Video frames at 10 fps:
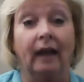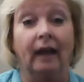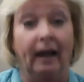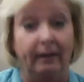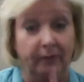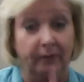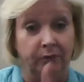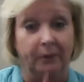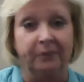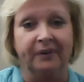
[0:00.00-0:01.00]
There's one
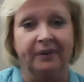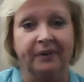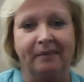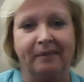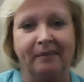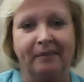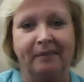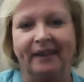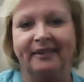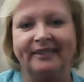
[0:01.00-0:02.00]
word that popped out,
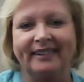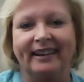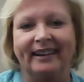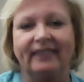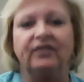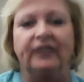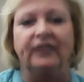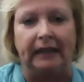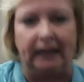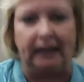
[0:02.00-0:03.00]
is
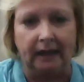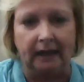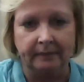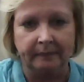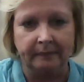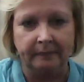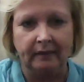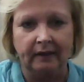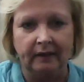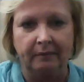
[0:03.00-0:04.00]
feeling,
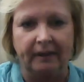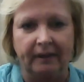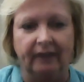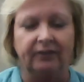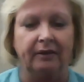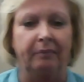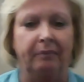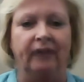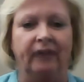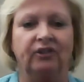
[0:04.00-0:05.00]
because
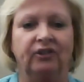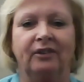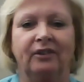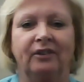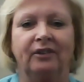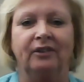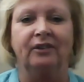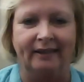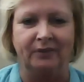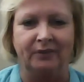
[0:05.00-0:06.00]
passion is what lies
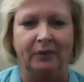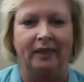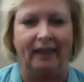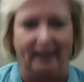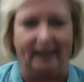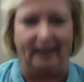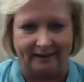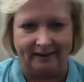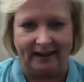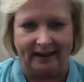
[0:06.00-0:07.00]
within.
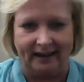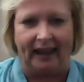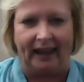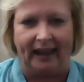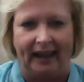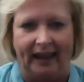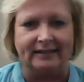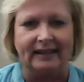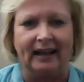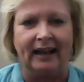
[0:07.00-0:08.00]
And
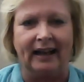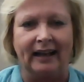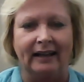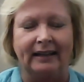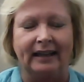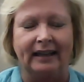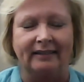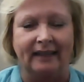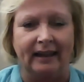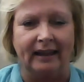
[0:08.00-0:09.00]
as I
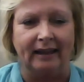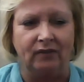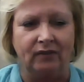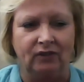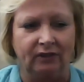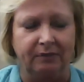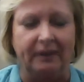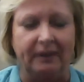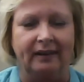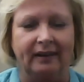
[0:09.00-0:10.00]
had just been
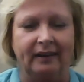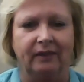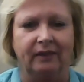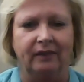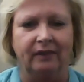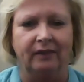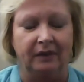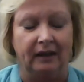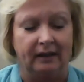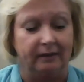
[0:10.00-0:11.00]
interviewed
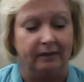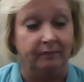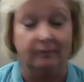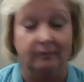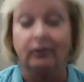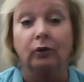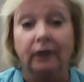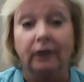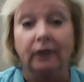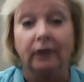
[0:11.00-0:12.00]
earlier
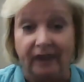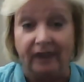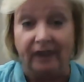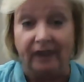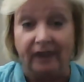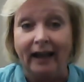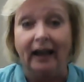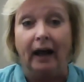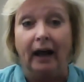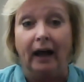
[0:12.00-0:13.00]
today
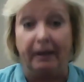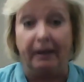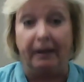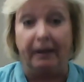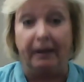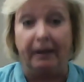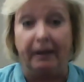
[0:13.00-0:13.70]
about that,